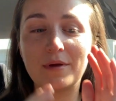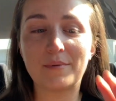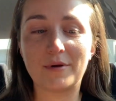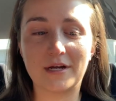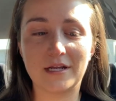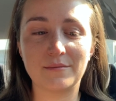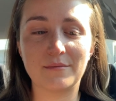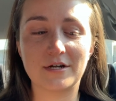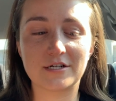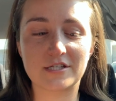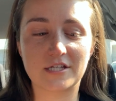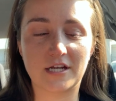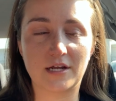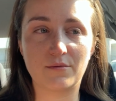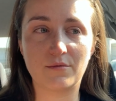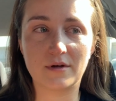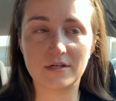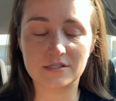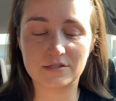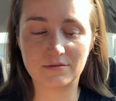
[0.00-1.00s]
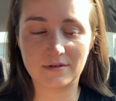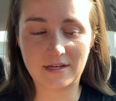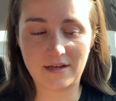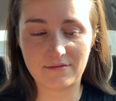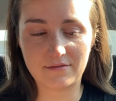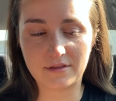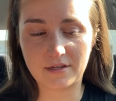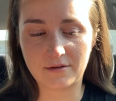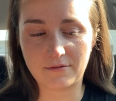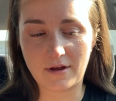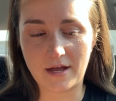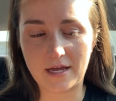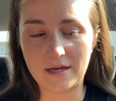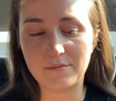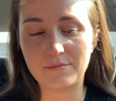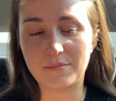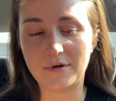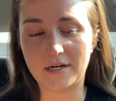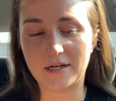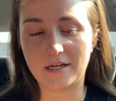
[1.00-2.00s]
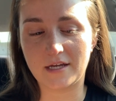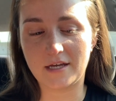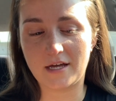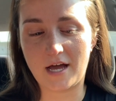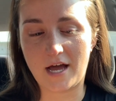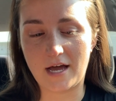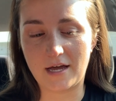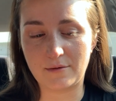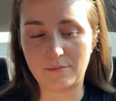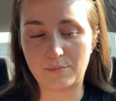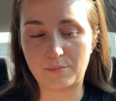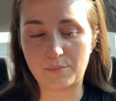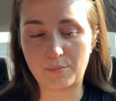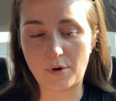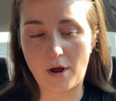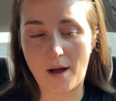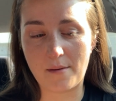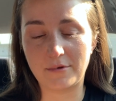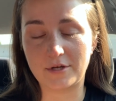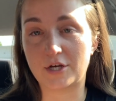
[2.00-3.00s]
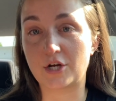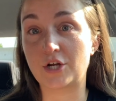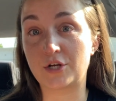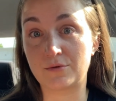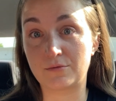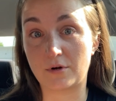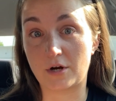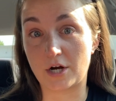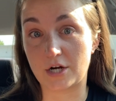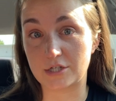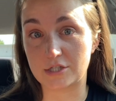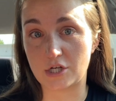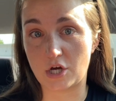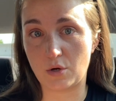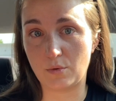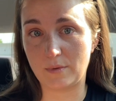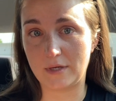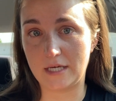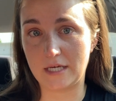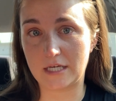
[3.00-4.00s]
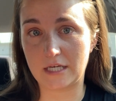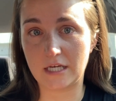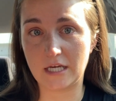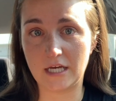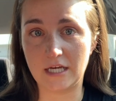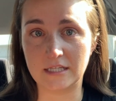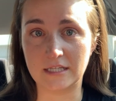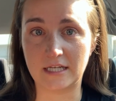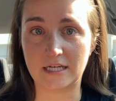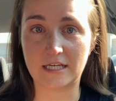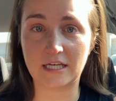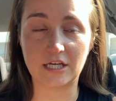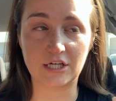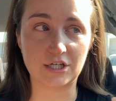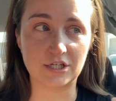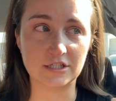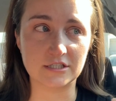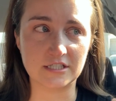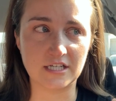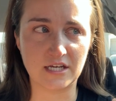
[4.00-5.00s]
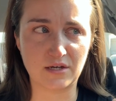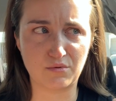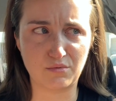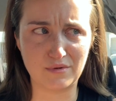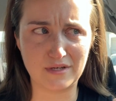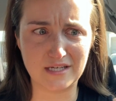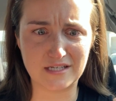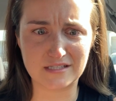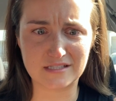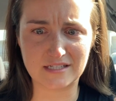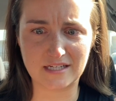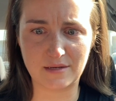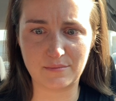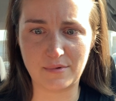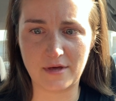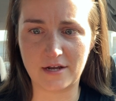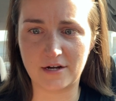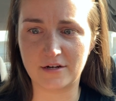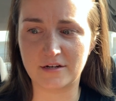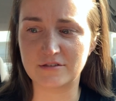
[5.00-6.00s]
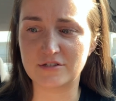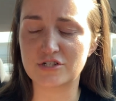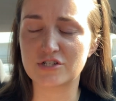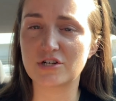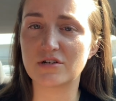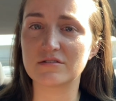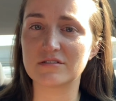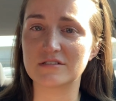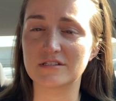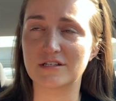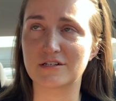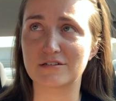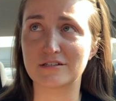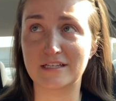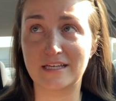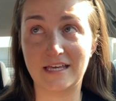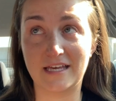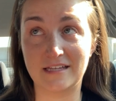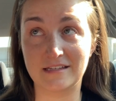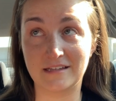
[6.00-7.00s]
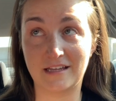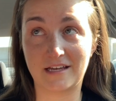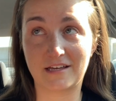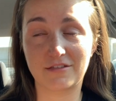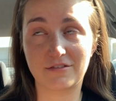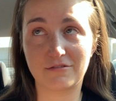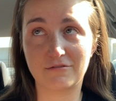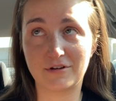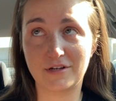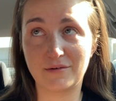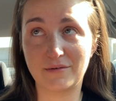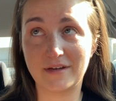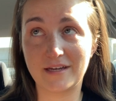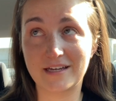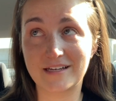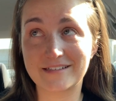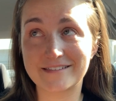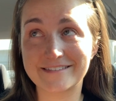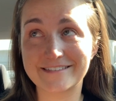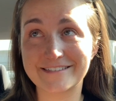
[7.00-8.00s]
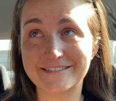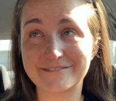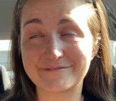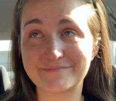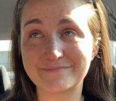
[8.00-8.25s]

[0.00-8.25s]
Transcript: me pretty much that I was doing everything right, but I probably couldn't rehearse all week, and like it could take weeks to get better, and the show's literally in like 3 weeks.